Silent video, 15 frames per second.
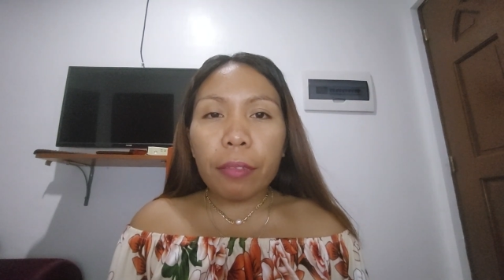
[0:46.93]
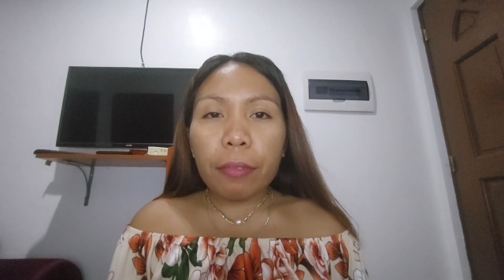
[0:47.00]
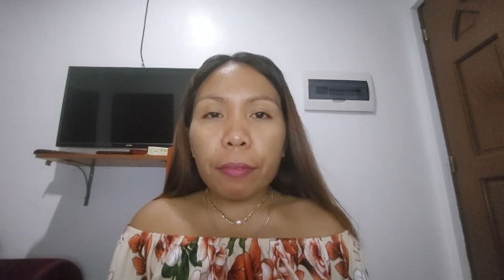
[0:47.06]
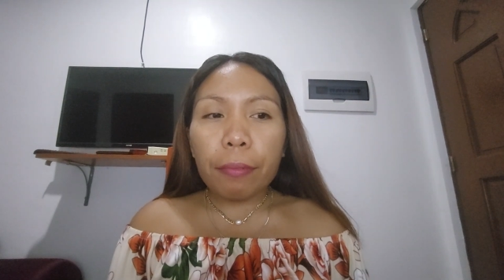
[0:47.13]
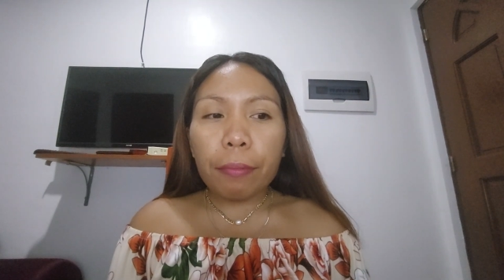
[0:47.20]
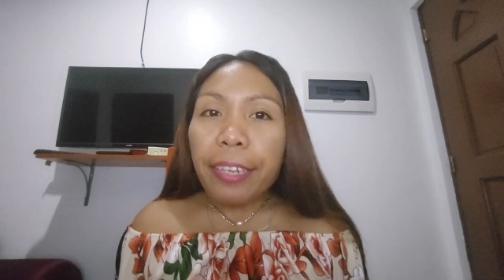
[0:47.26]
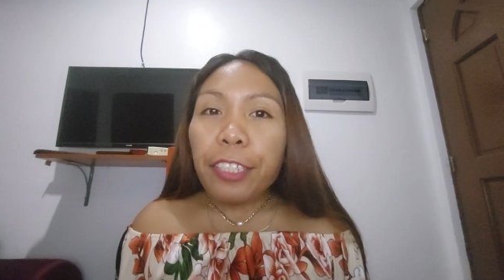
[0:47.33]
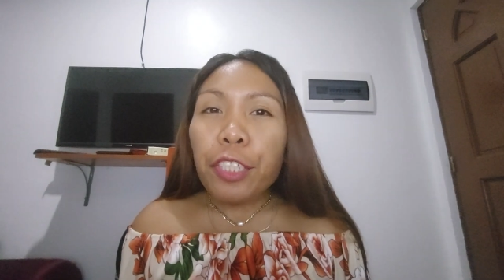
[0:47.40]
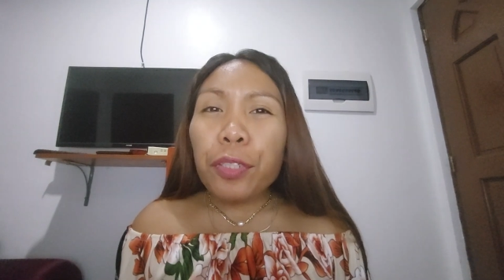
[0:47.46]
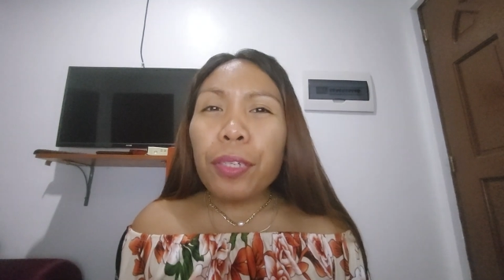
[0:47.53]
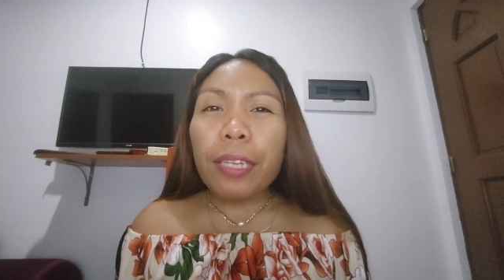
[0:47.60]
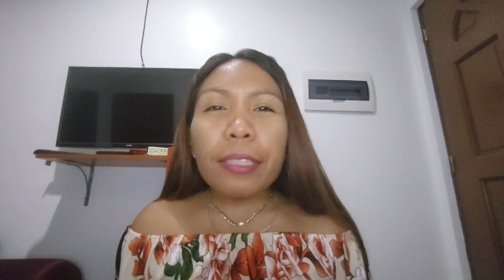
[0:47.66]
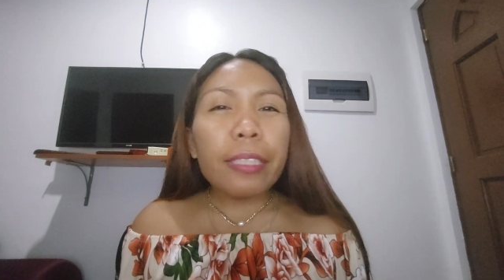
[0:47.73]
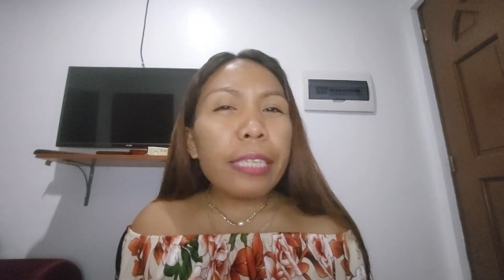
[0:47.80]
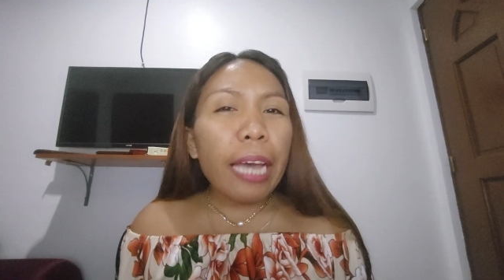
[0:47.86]
I do
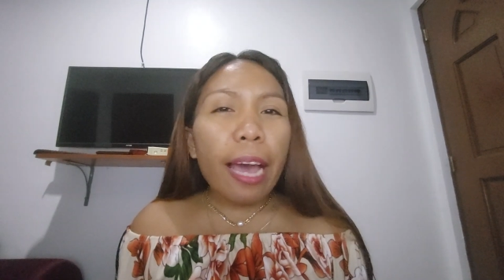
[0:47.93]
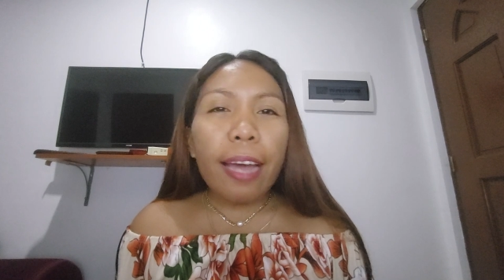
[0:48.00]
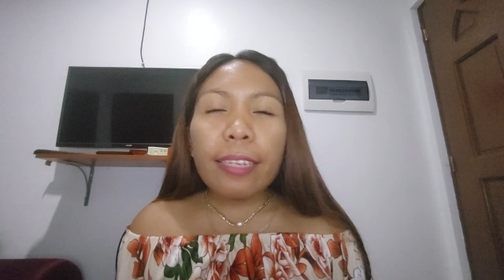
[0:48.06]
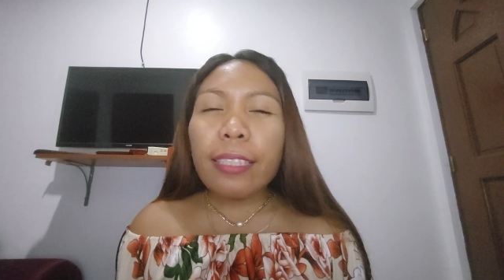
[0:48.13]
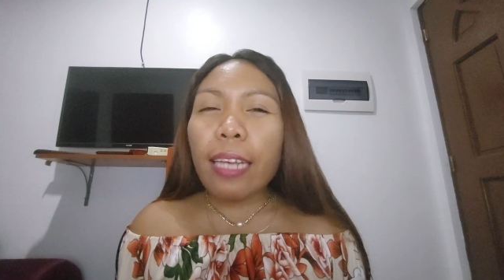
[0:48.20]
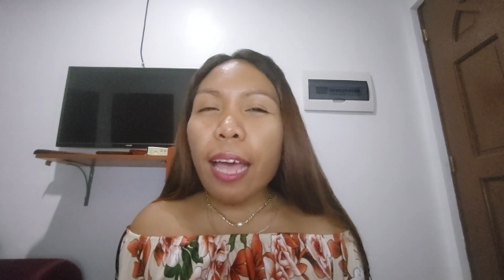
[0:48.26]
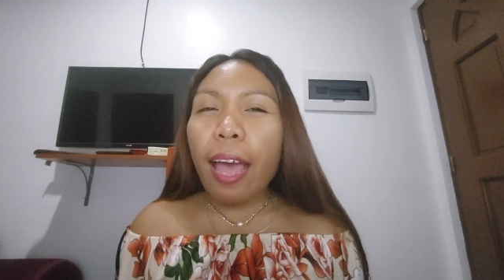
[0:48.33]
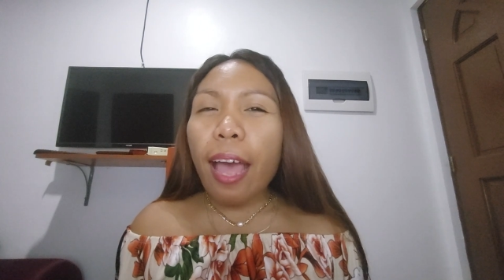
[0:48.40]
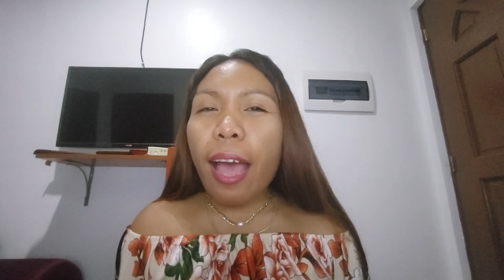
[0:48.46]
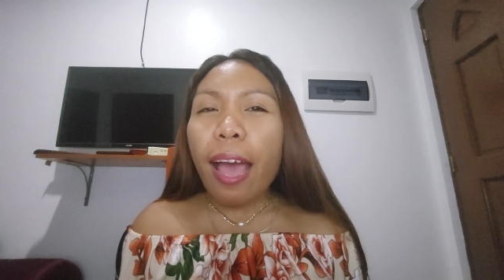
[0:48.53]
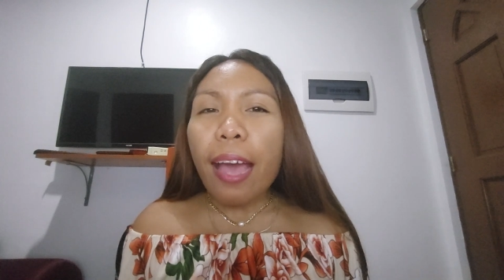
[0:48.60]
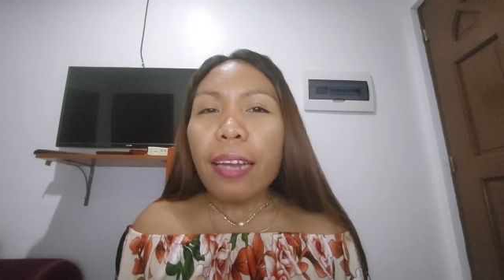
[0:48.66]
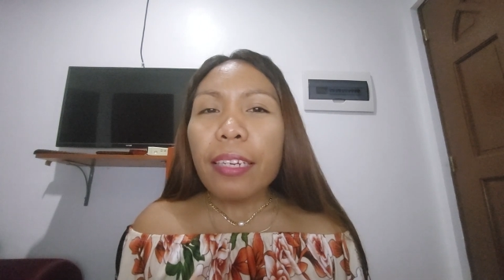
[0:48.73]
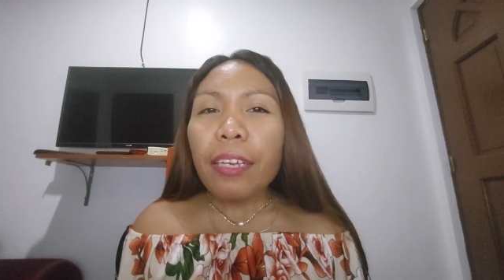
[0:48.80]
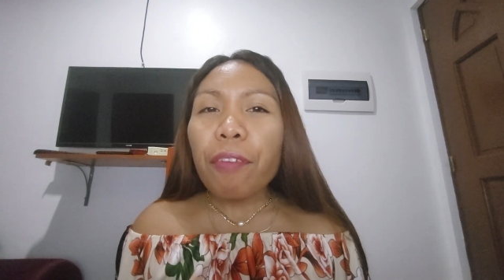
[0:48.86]
not get
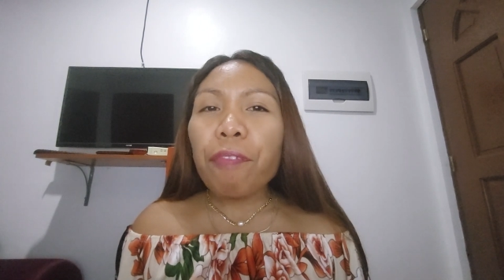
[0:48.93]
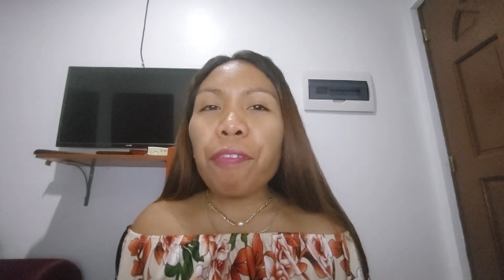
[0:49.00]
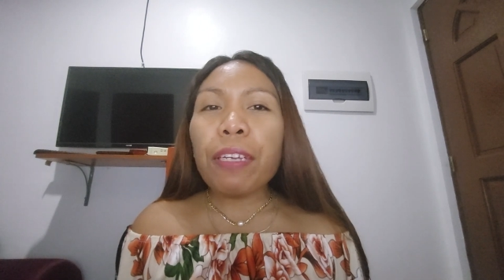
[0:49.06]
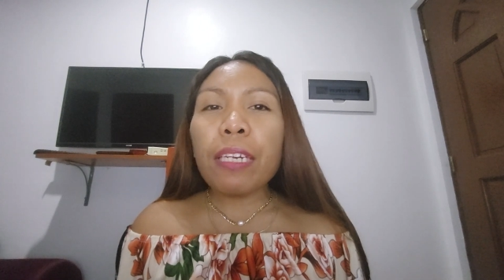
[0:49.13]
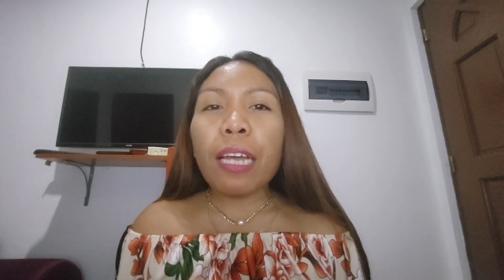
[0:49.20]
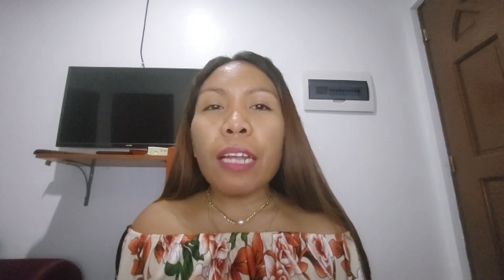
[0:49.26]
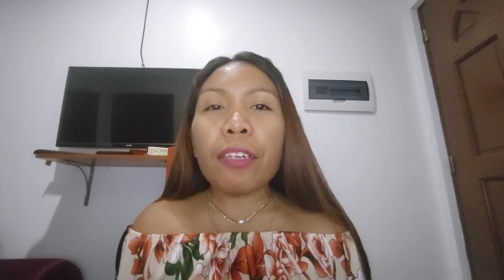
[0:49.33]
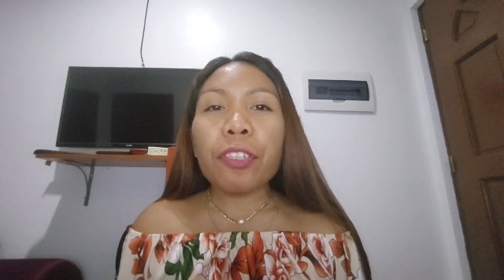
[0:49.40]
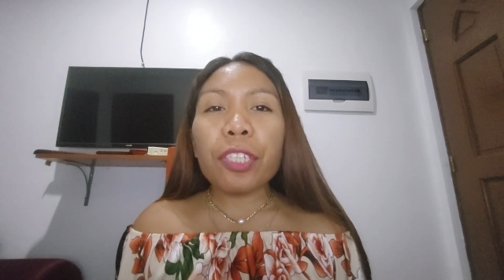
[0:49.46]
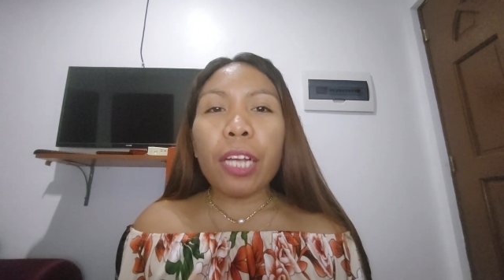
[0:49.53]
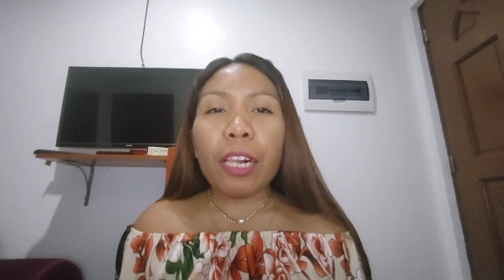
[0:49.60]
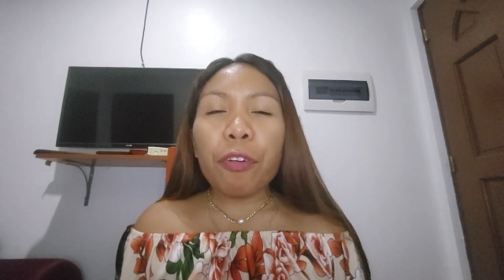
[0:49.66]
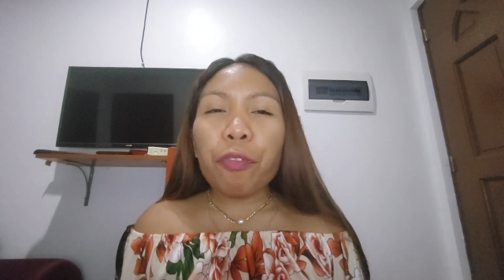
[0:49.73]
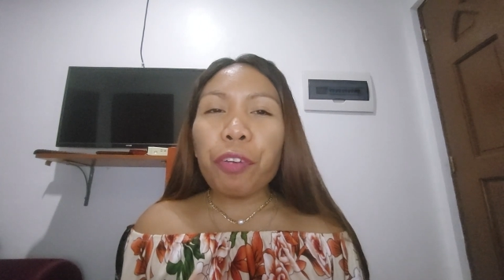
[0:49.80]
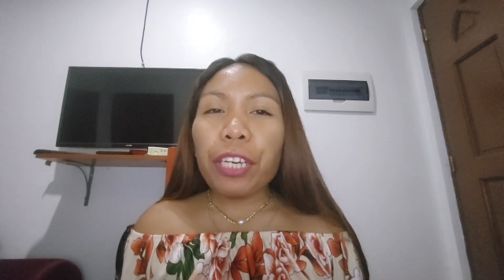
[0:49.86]
any
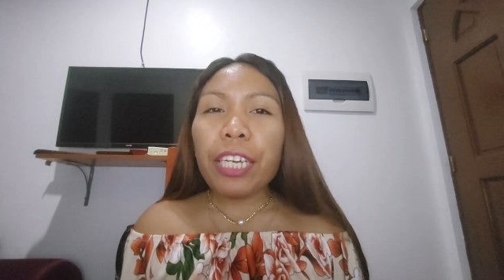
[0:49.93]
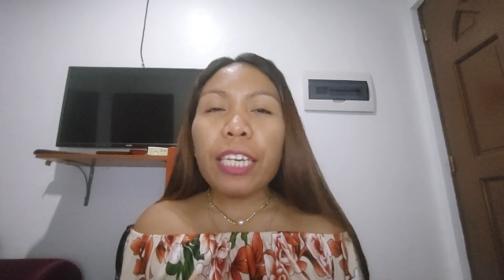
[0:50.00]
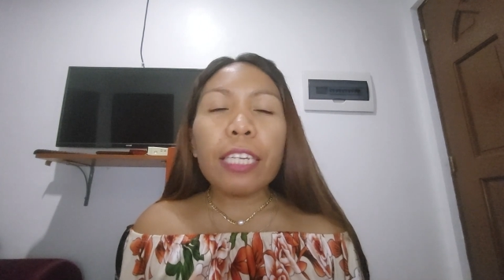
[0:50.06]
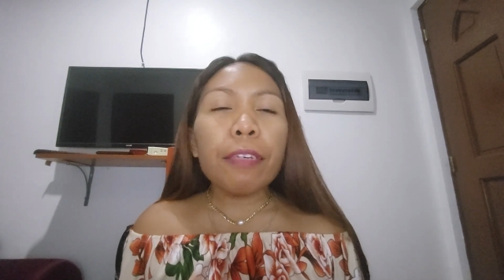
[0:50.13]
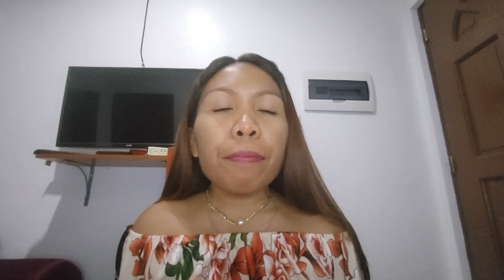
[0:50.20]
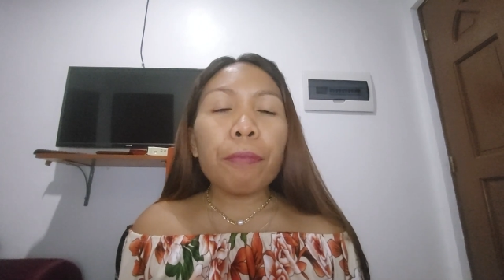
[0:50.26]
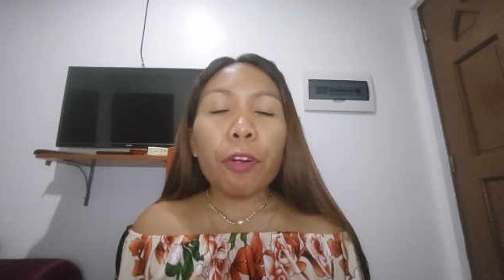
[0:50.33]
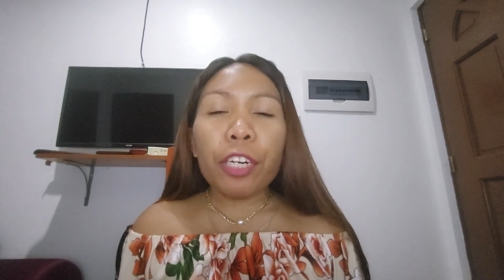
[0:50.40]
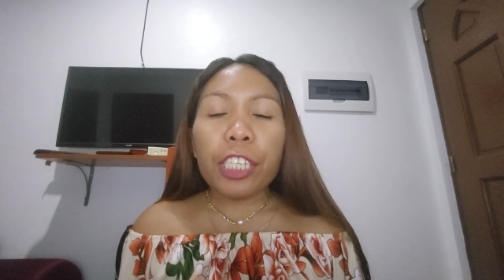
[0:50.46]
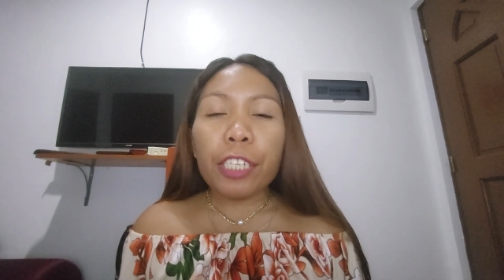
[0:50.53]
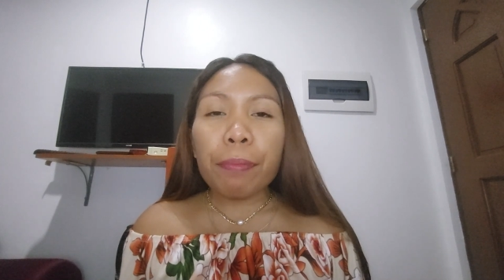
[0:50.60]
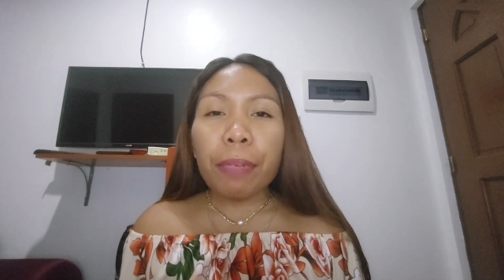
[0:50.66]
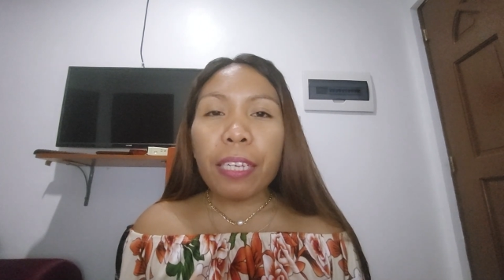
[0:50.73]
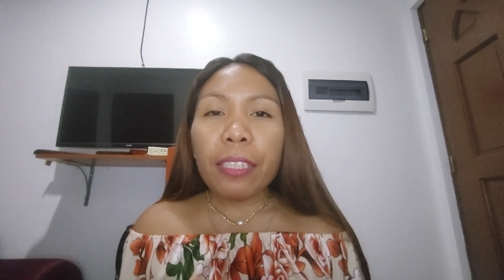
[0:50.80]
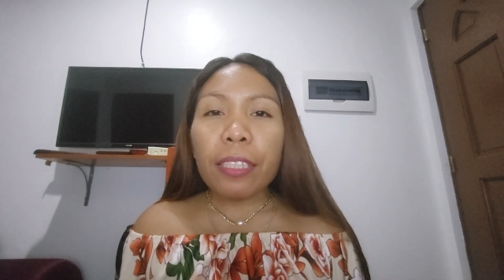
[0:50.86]
financial
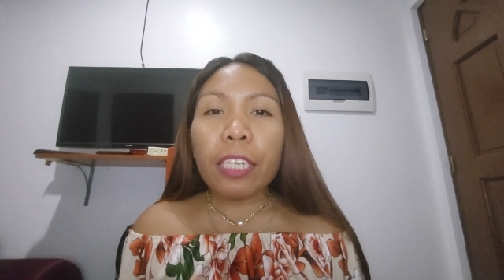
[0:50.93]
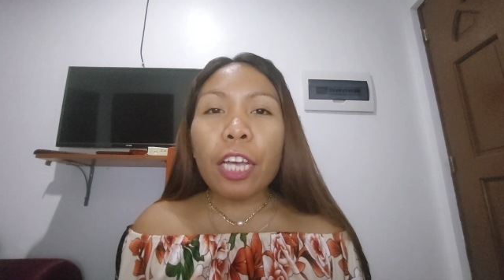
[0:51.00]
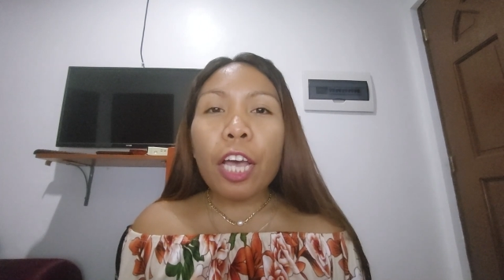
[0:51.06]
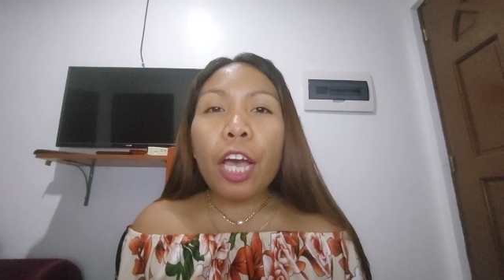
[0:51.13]
reimbursement